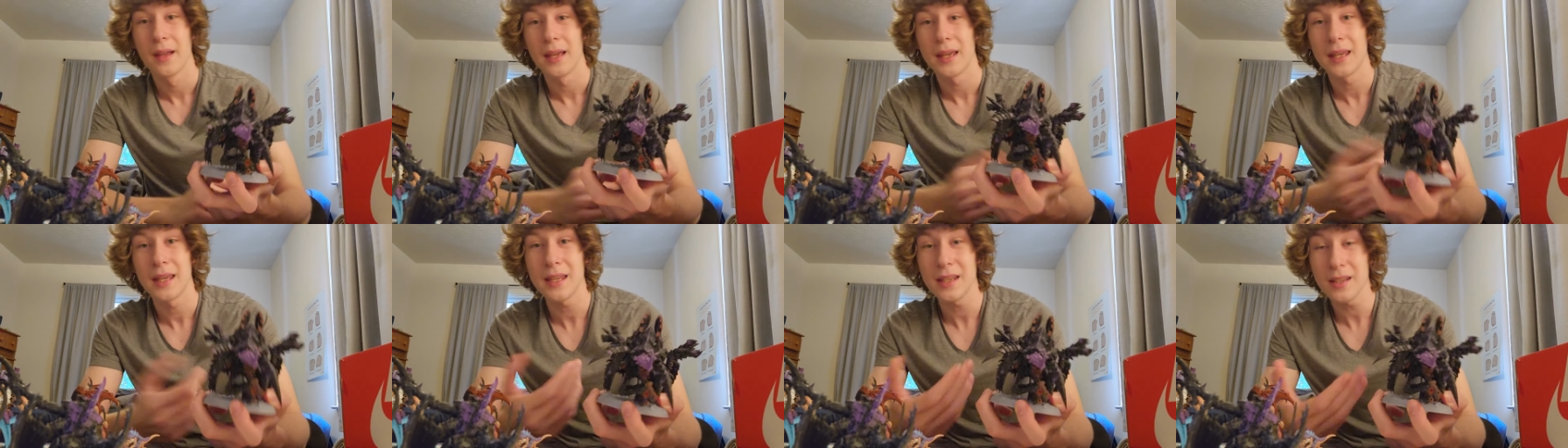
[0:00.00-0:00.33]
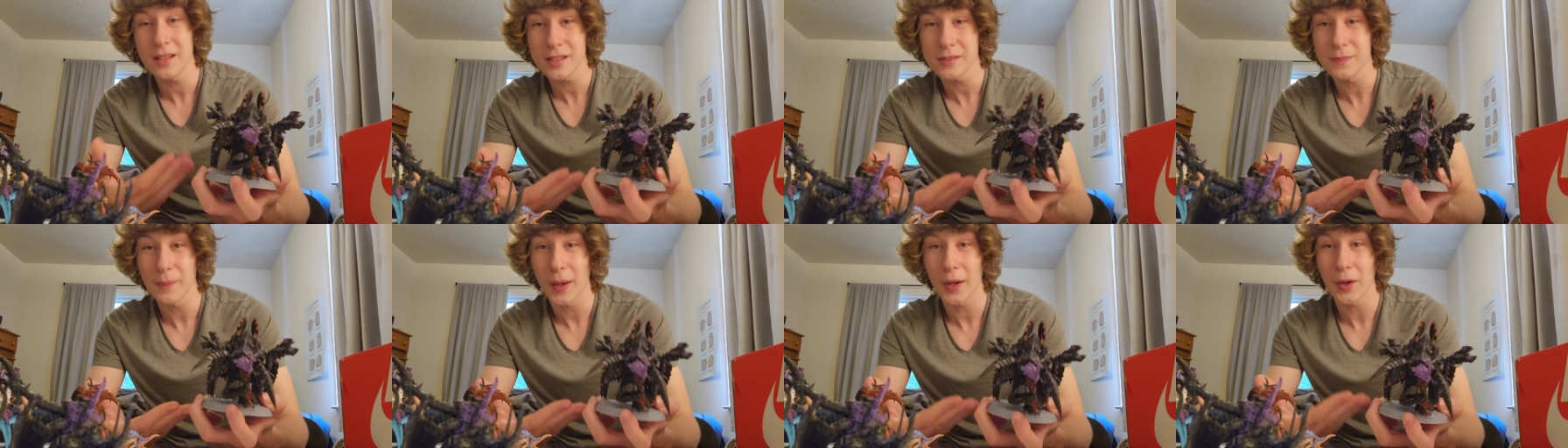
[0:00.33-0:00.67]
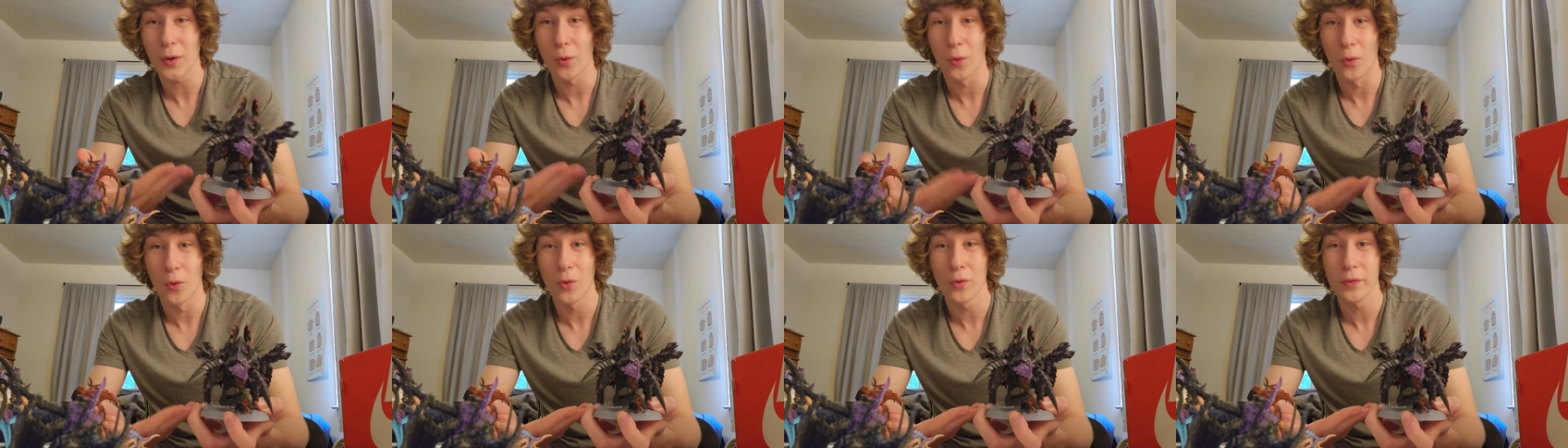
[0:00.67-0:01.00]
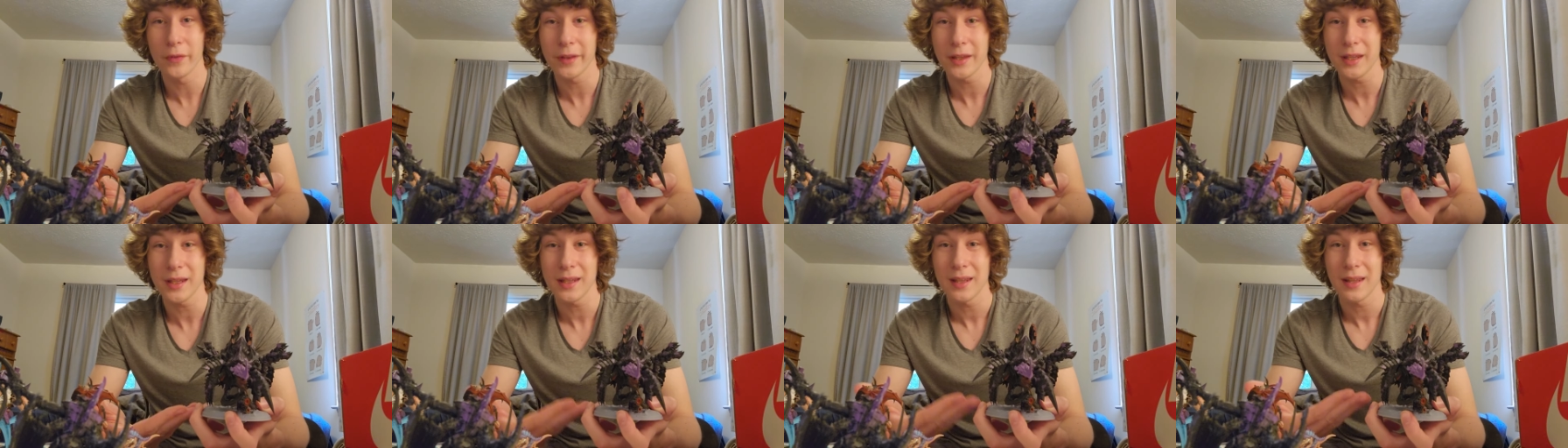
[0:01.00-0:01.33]
He is my
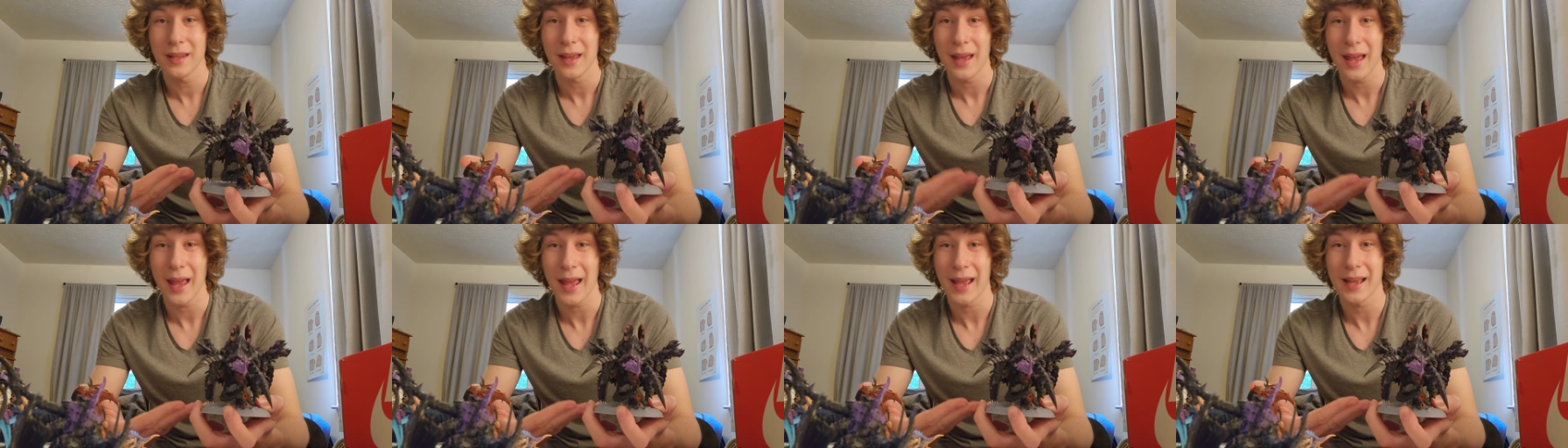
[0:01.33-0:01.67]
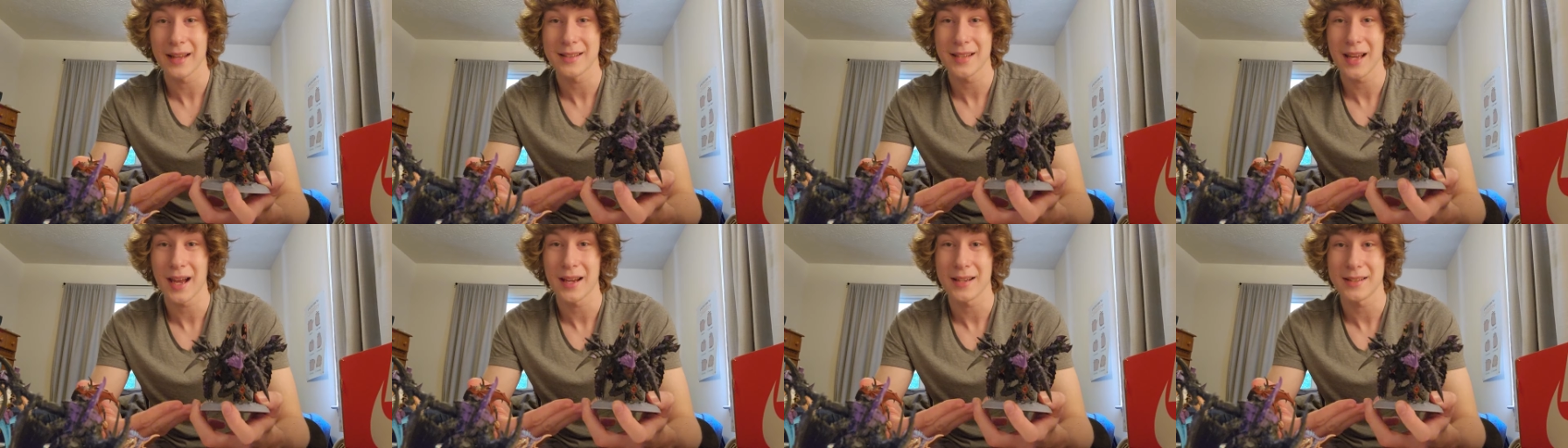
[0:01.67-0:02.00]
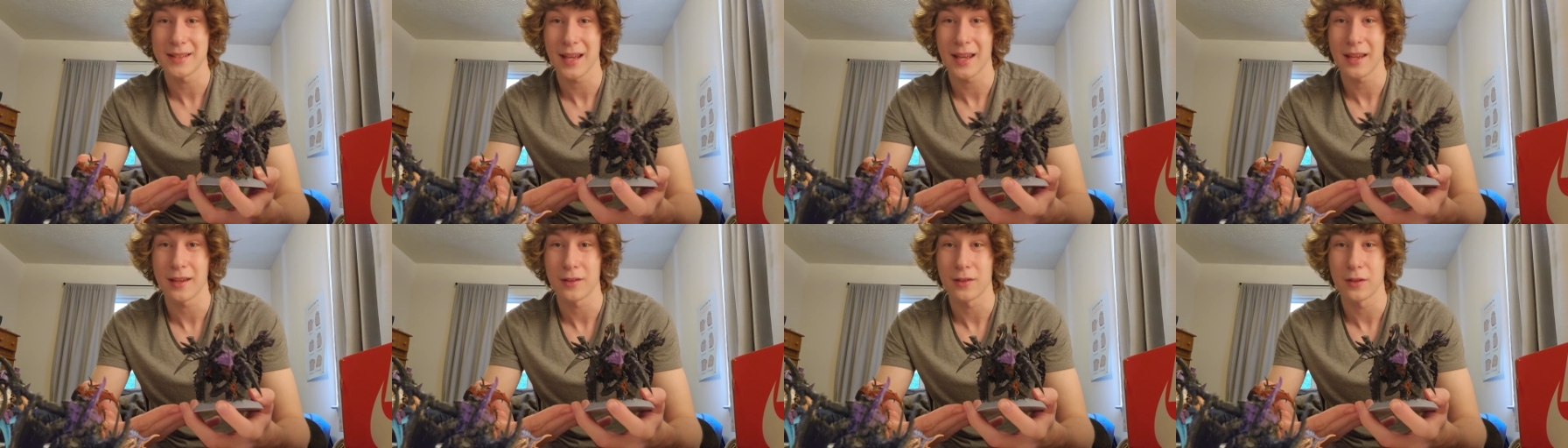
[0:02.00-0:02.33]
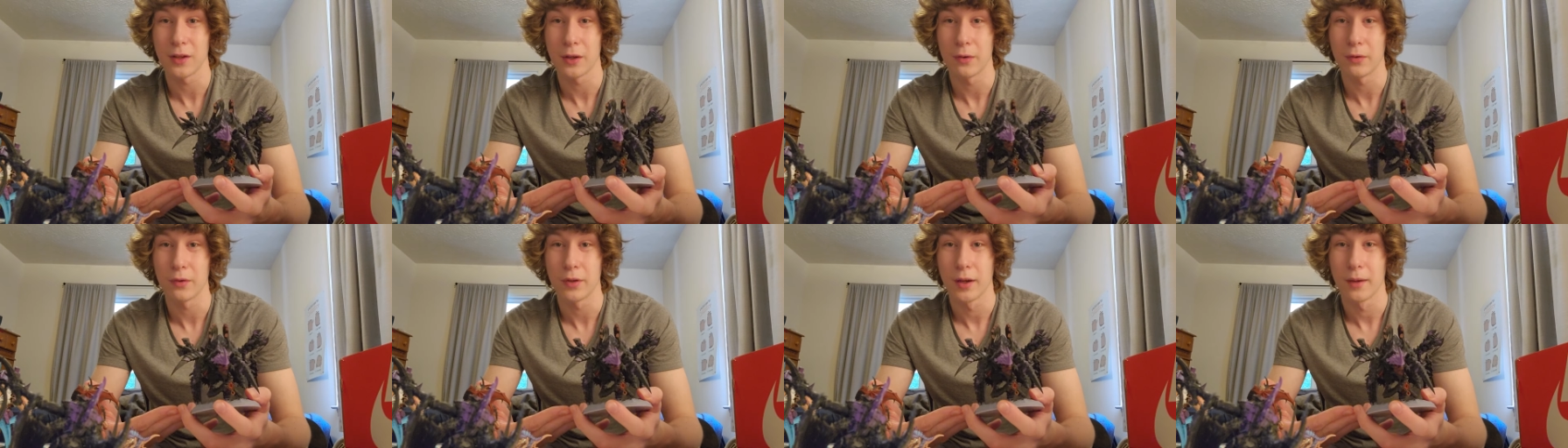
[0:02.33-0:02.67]
only anti-tank
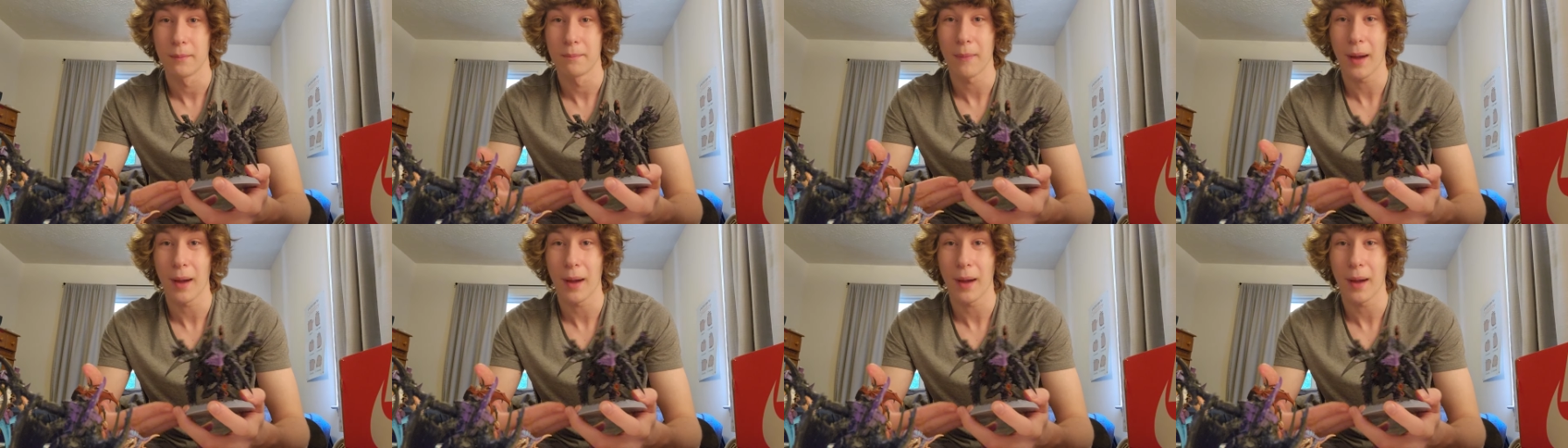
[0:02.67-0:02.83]
dude.